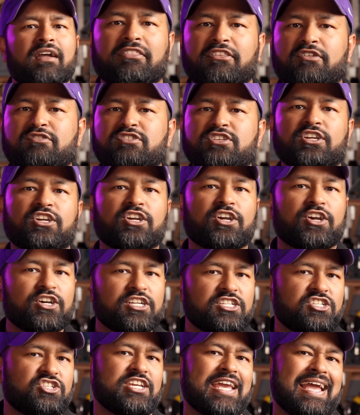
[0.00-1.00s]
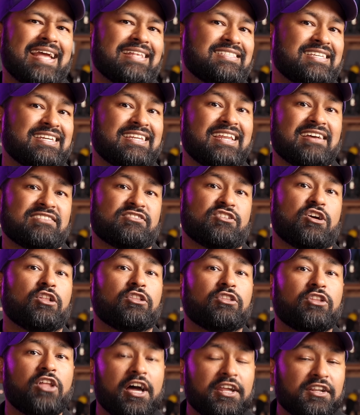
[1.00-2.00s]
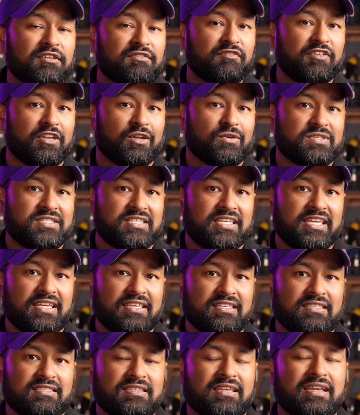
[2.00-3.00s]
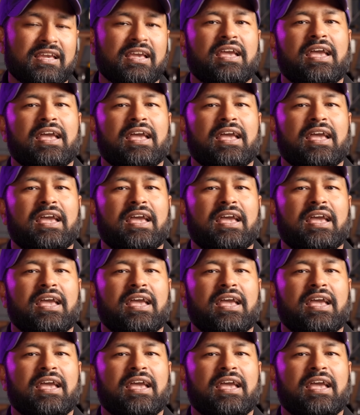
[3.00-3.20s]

there's a good chance it has a lot of VOCs.